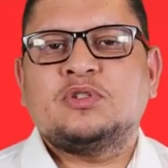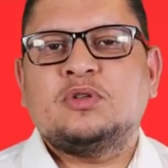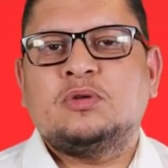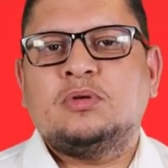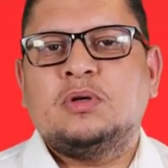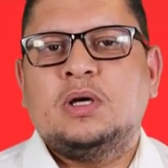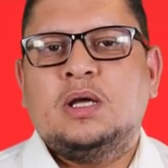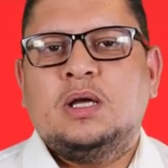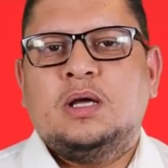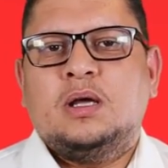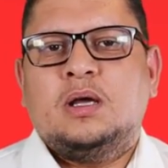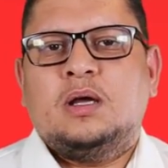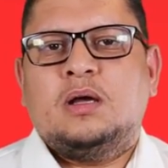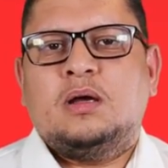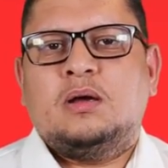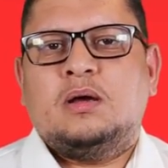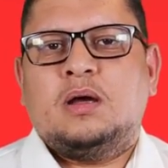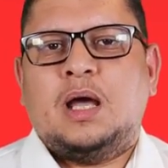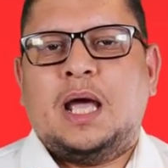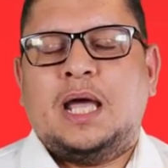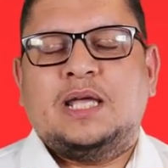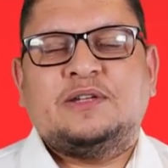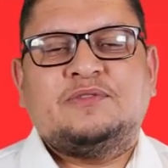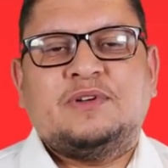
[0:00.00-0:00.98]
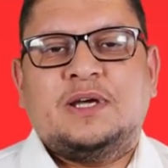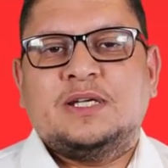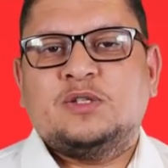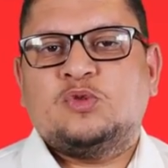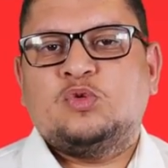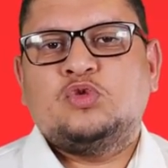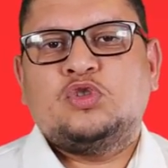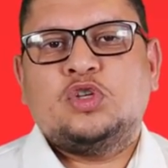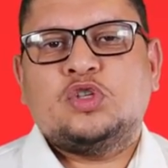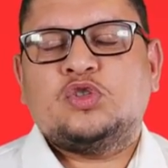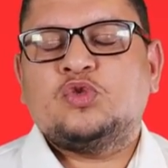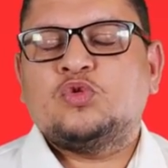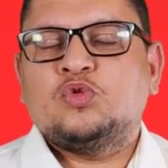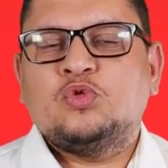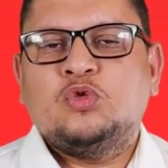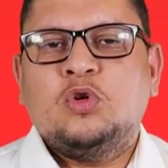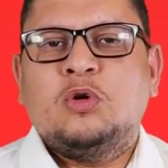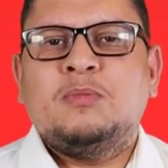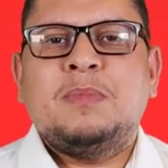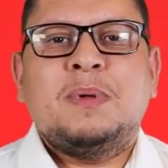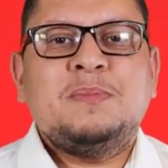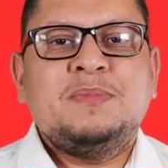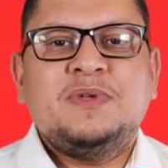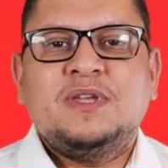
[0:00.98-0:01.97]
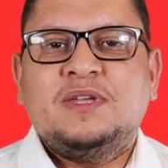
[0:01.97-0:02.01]
So uh, I advise you just to
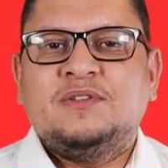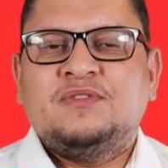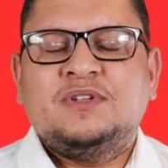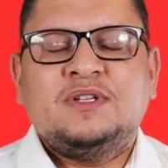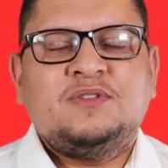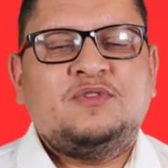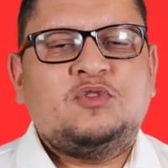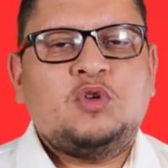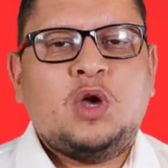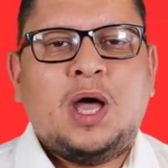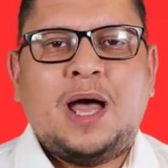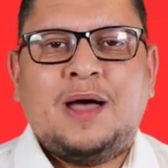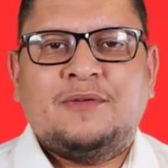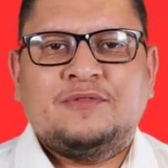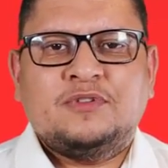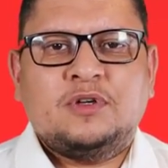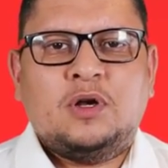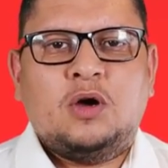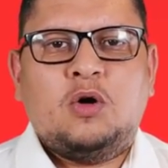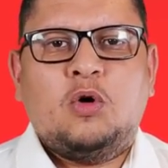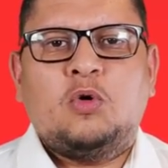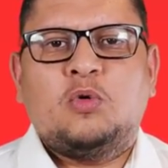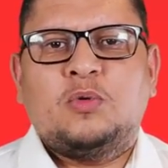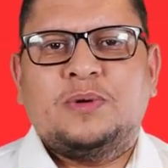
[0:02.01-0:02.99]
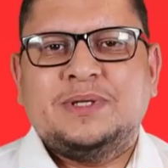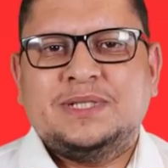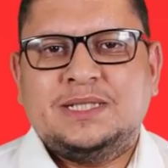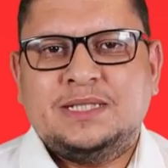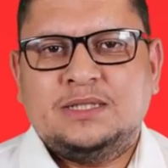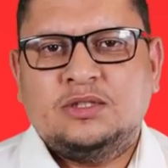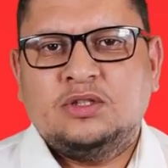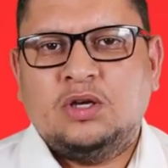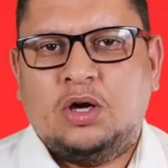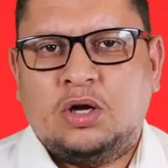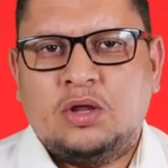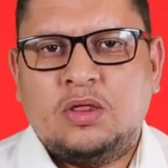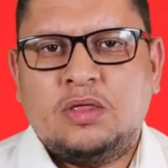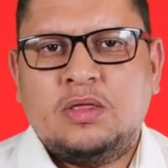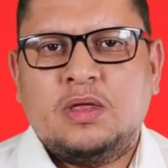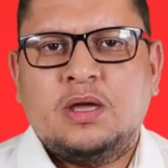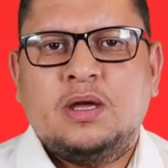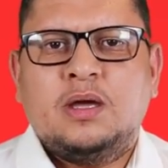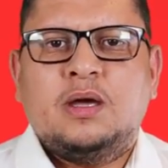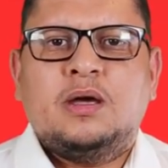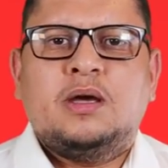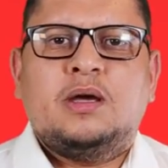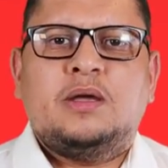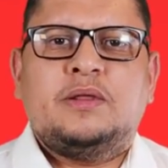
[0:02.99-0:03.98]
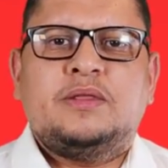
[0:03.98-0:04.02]
go, maybe even if you haven't already done
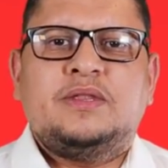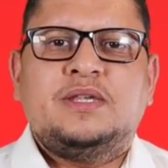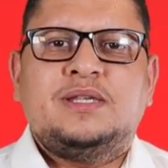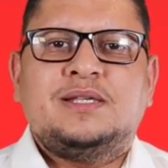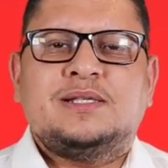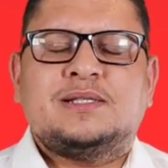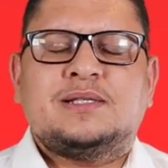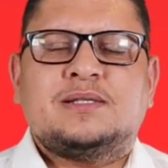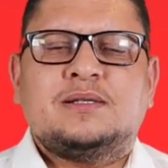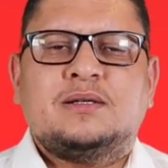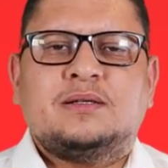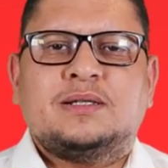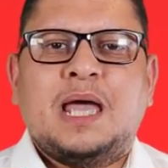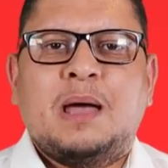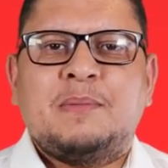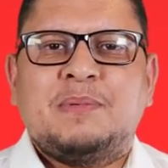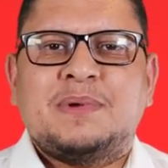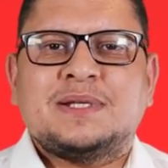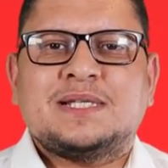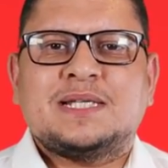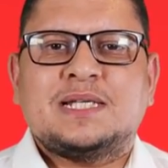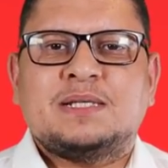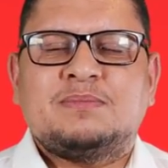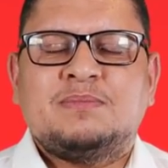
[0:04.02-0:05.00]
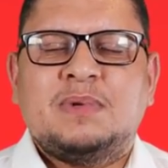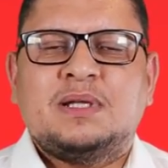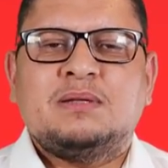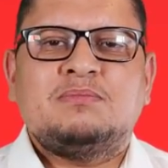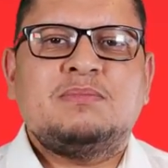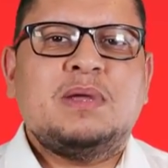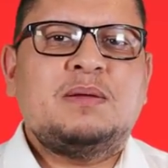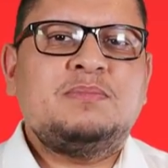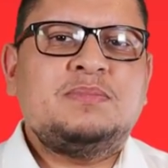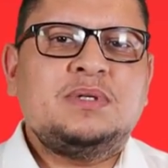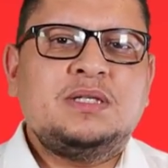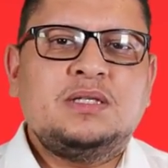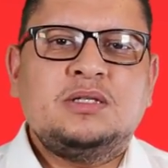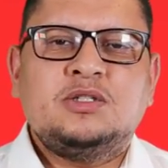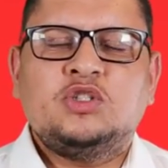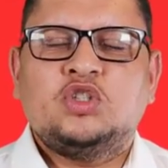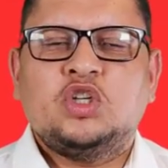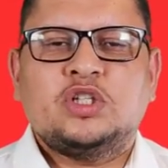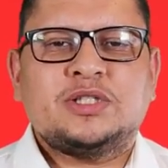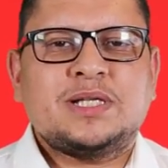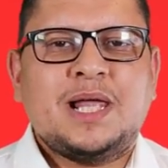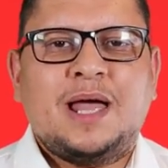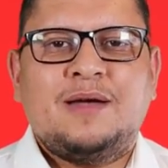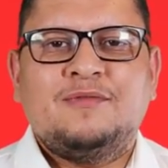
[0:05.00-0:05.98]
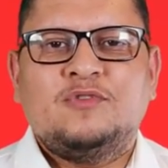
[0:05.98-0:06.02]
this uh, gap assessment maybe
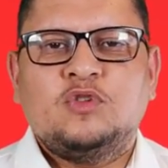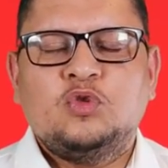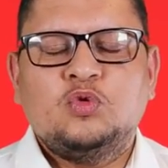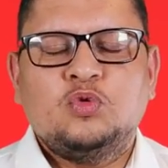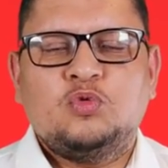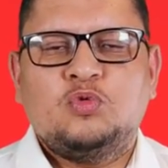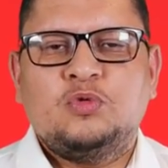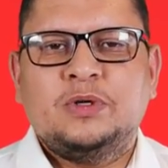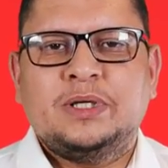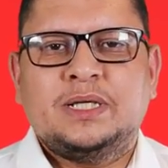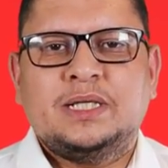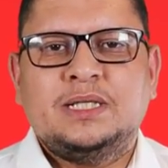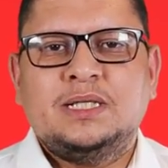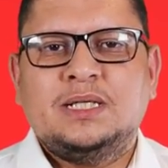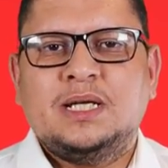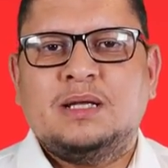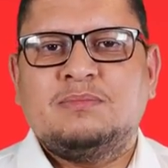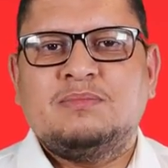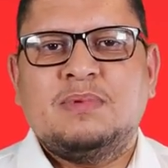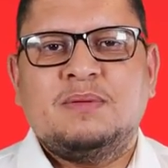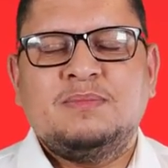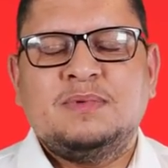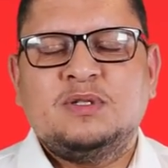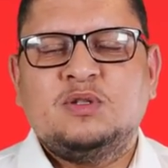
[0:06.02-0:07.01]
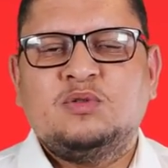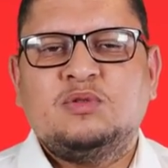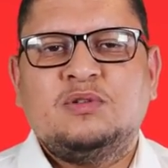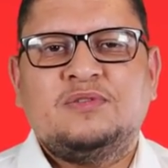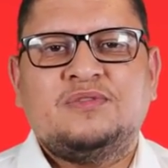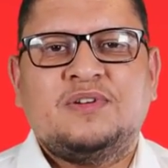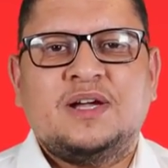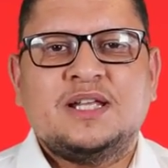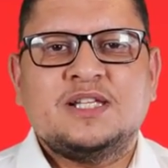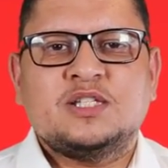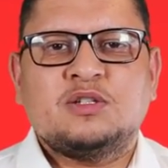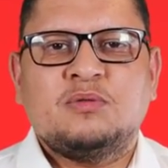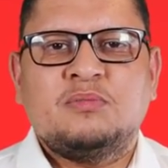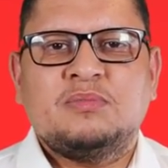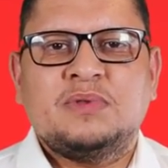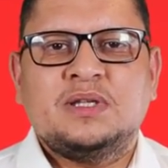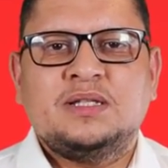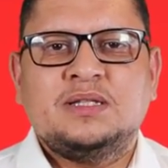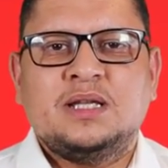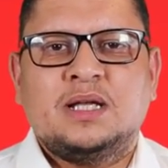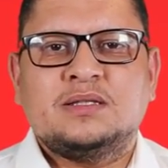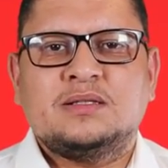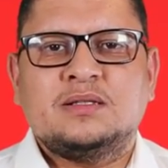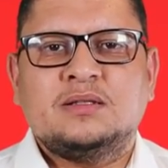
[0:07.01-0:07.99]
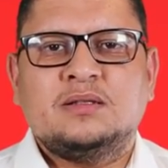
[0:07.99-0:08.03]
just have a look quickly and maybe you will find
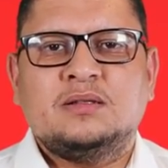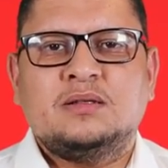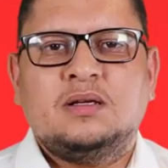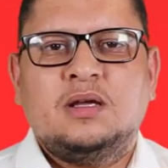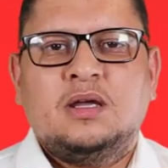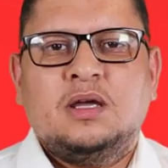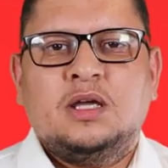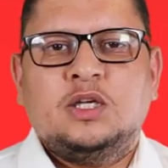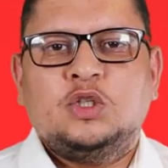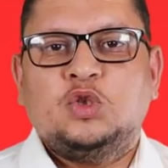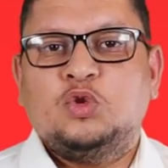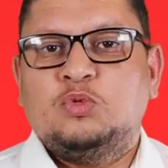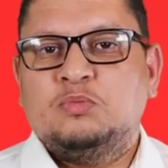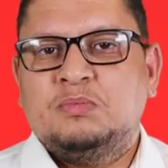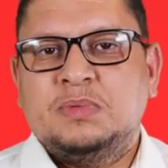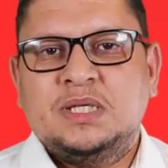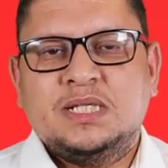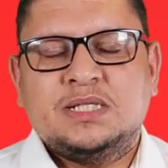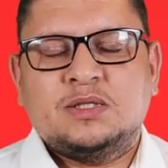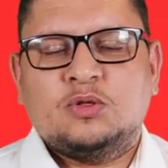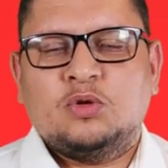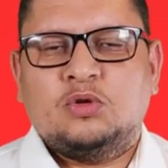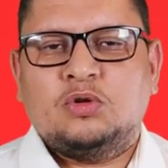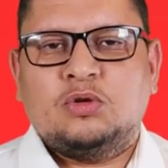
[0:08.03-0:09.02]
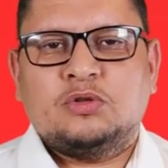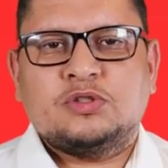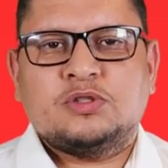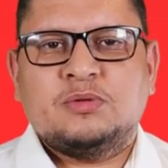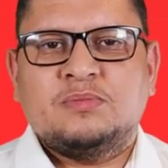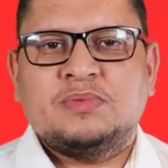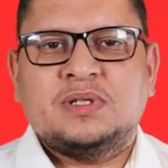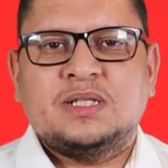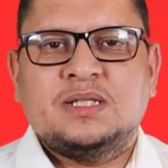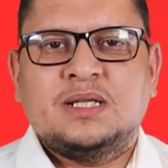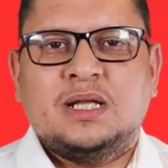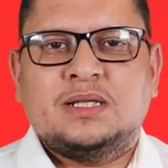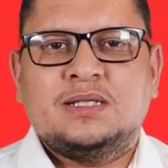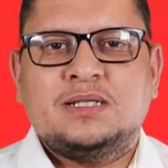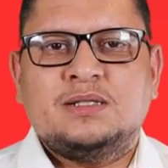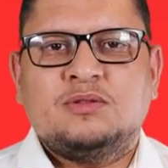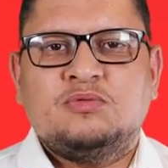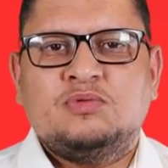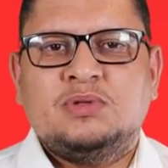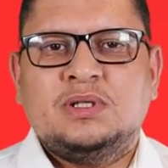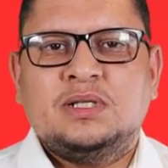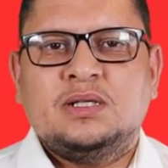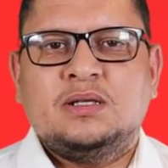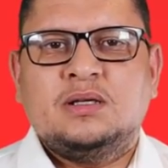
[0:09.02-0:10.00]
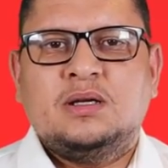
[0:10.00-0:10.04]
something that uh, you missed or something that
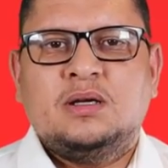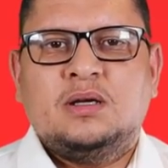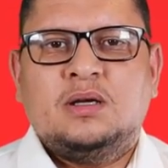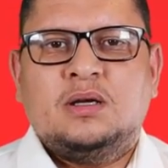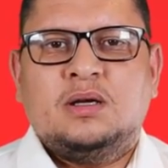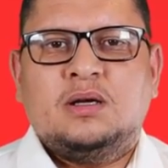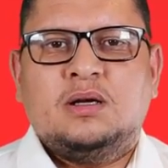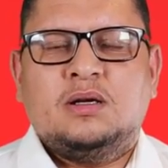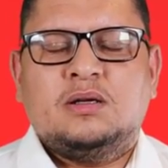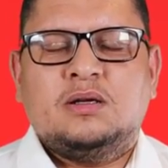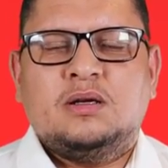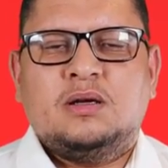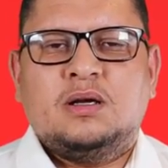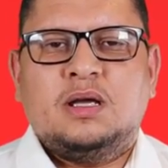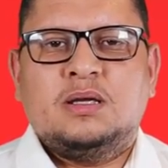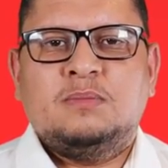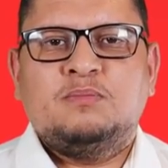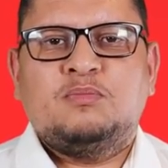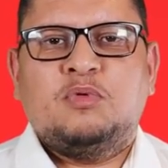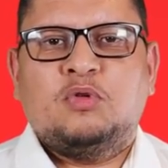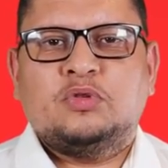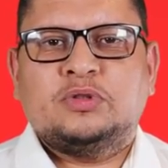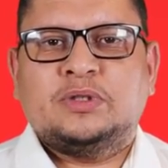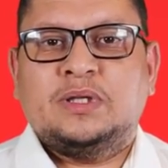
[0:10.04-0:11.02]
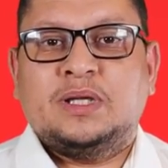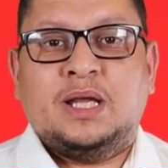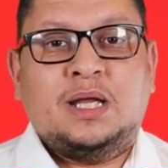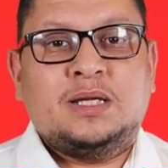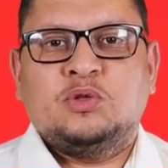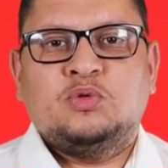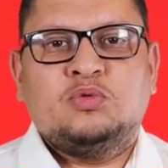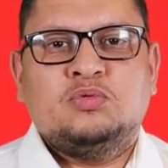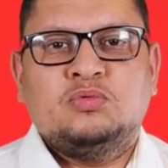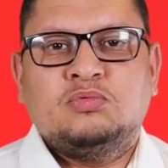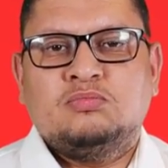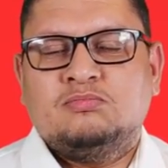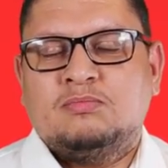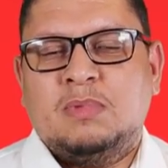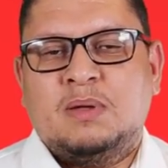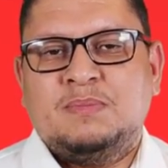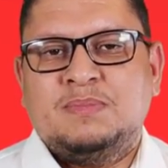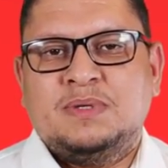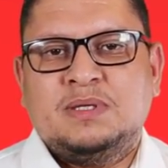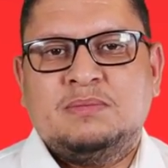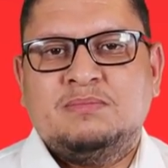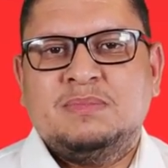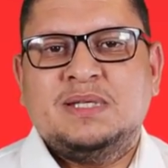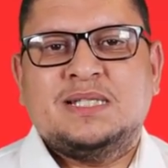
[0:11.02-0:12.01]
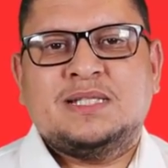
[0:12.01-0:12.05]
is really uh, important and you
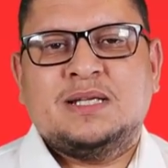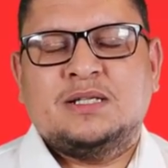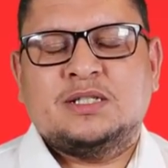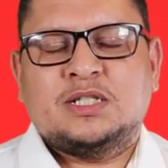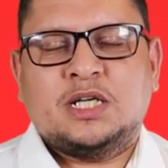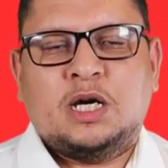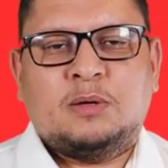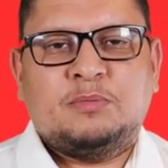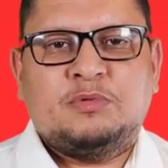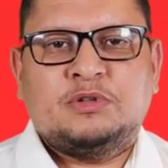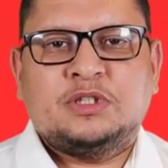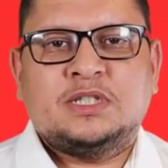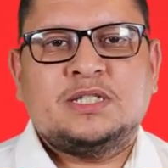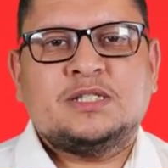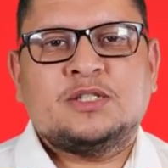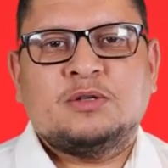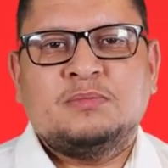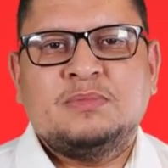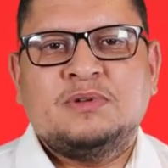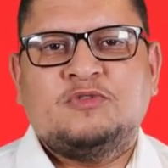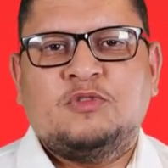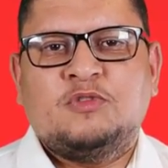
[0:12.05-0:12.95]
maybe misinterpreted some